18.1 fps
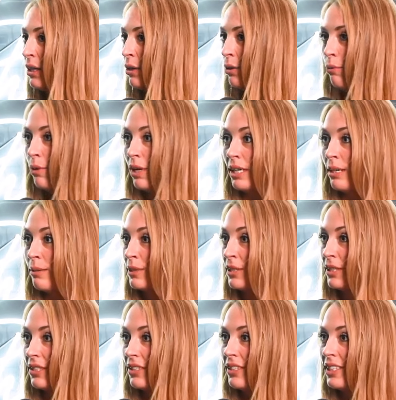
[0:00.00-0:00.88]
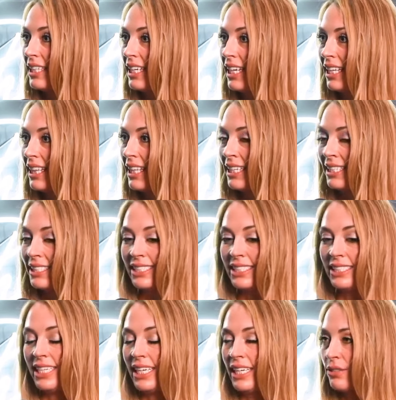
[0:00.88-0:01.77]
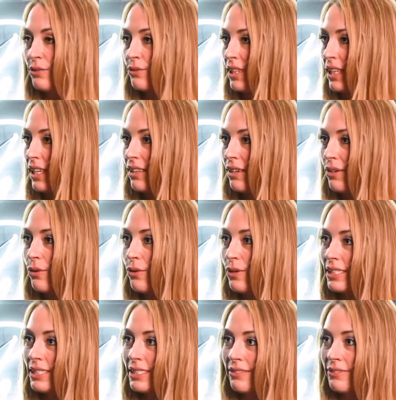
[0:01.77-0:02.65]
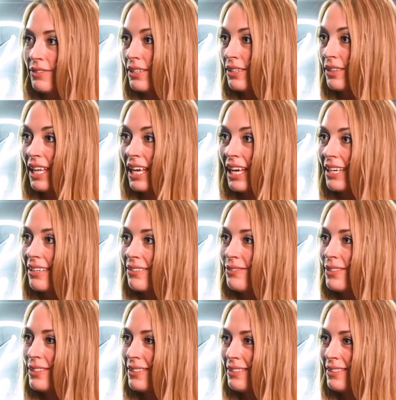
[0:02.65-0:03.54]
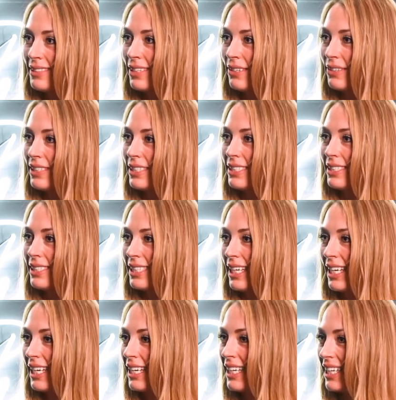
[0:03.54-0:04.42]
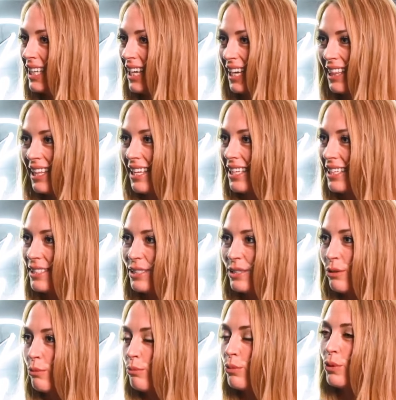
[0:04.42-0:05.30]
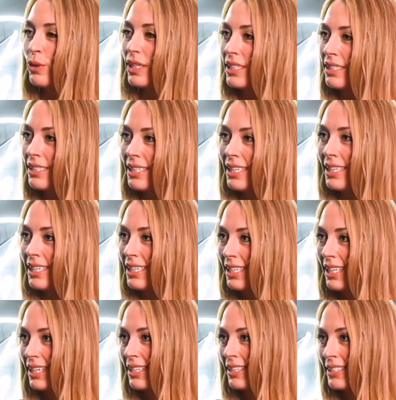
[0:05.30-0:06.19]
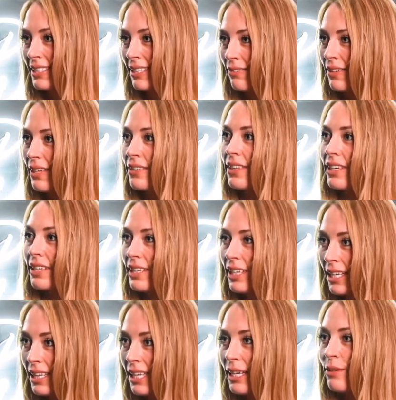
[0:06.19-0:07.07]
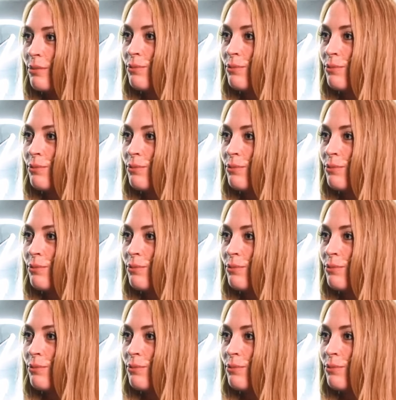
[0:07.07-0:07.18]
one opportunity and then to change really the course of your life. So it's just like, I think it's so important to get yourself out there like that.